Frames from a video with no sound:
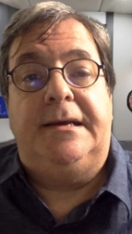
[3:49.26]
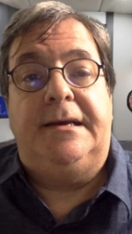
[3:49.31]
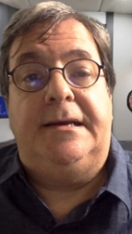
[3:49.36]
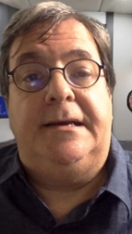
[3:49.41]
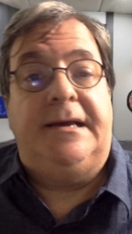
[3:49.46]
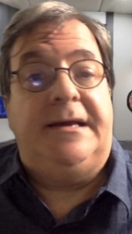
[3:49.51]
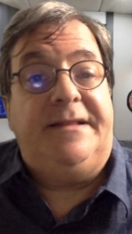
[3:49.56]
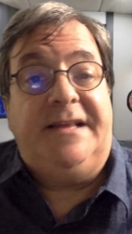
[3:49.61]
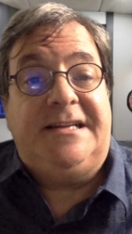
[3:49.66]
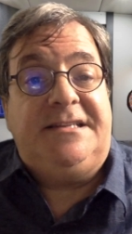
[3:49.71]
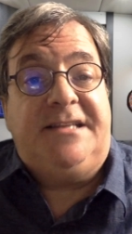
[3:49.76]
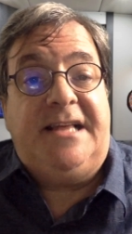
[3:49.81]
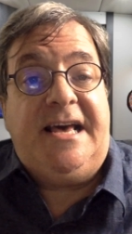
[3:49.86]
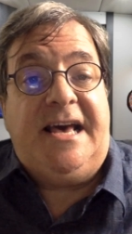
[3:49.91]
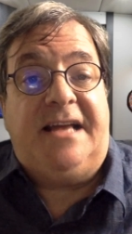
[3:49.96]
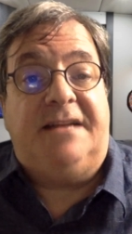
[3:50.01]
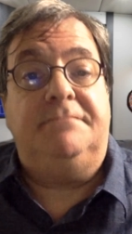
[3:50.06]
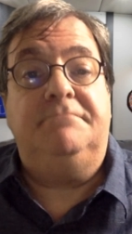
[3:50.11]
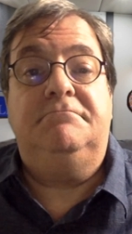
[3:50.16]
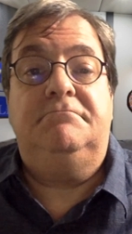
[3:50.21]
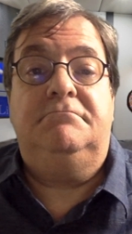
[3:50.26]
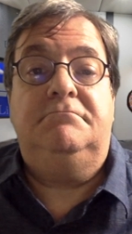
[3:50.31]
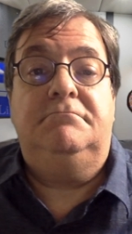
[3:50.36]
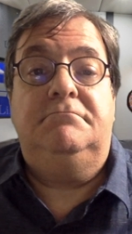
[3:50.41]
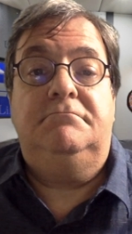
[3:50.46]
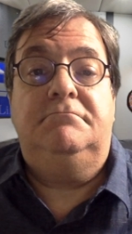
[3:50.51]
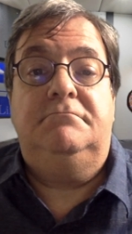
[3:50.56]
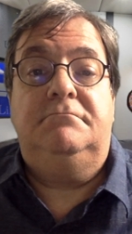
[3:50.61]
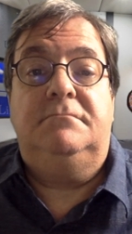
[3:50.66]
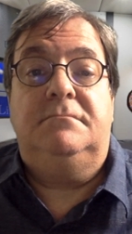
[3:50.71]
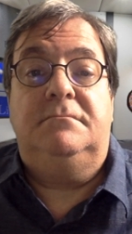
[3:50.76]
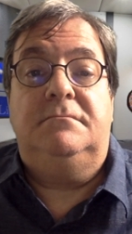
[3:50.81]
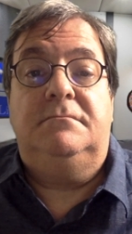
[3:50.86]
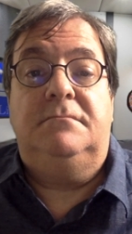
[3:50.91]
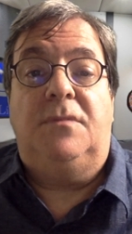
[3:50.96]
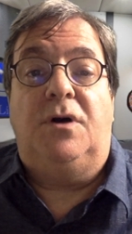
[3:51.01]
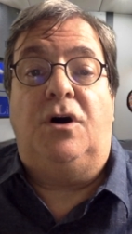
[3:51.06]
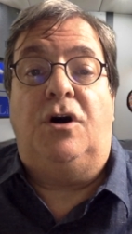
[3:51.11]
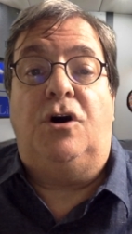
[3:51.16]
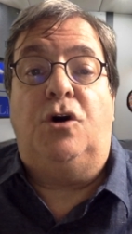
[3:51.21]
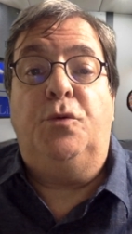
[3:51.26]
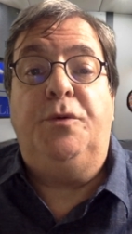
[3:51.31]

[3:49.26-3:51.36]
And that's that. All